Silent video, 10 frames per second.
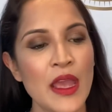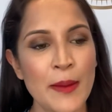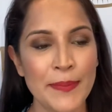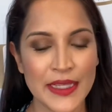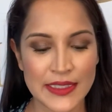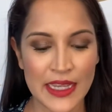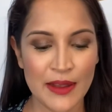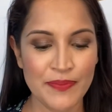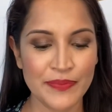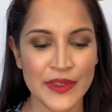But
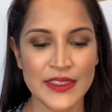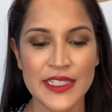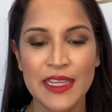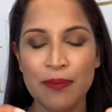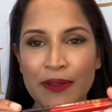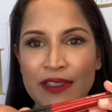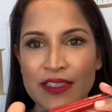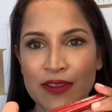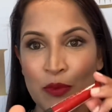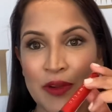to keep it,
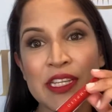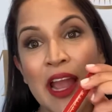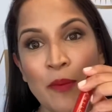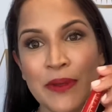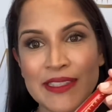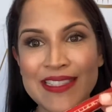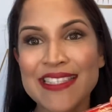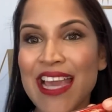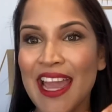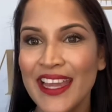well, to help it
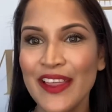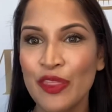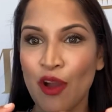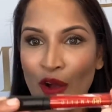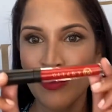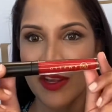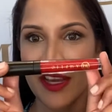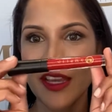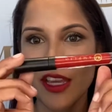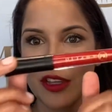stay the whole
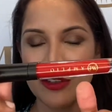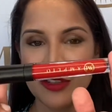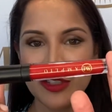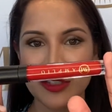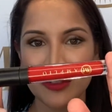night, you can use